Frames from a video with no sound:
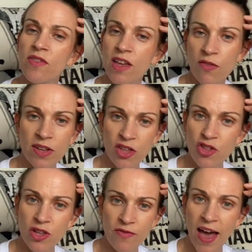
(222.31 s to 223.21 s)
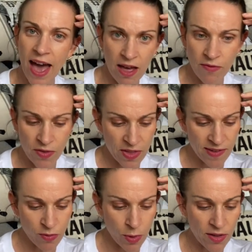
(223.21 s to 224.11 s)
definition of hat for
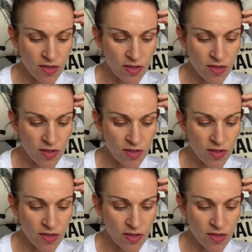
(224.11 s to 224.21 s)
this one.